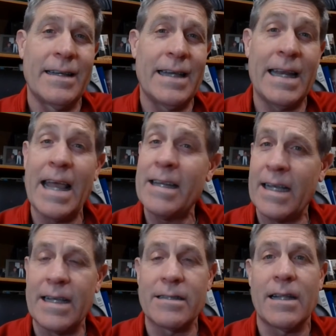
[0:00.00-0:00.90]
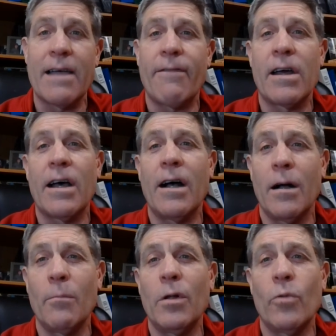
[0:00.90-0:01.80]
and ending his life on a
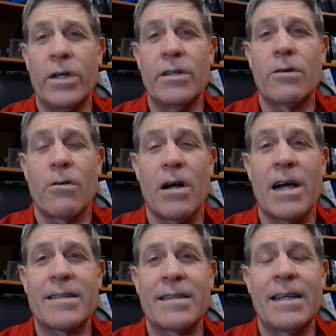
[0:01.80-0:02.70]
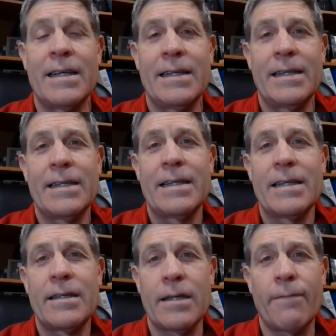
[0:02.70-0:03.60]
humble wooden cross,
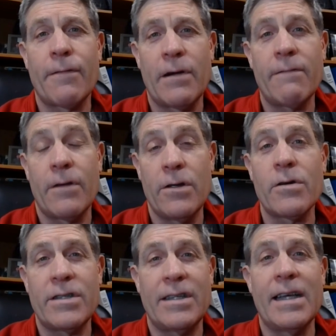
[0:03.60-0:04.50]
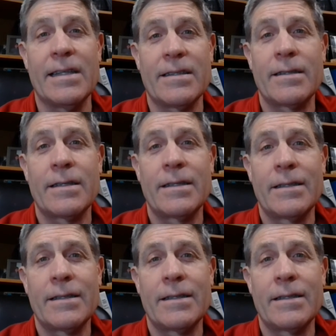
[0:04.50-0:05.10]
suffering for your sins,